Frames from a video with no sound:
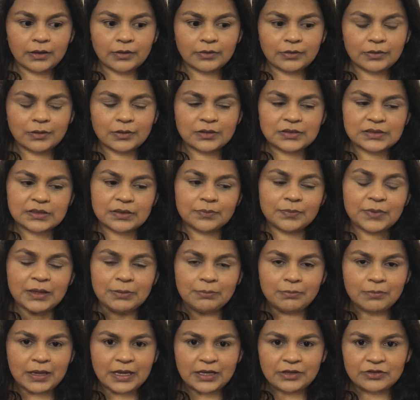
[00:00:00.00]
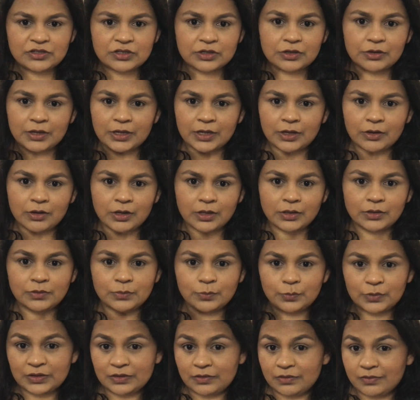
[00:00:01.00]
there's something major going on
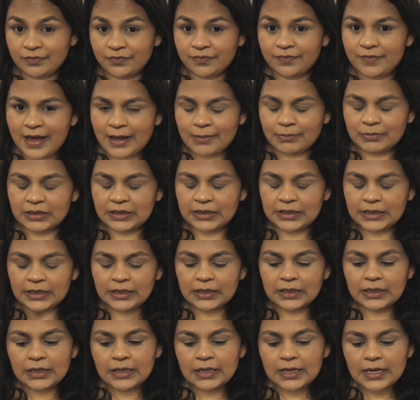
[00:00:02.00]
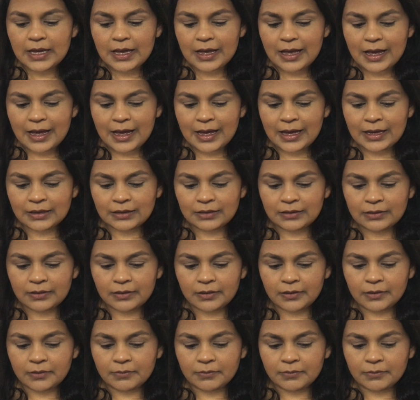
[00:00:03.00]
with family. And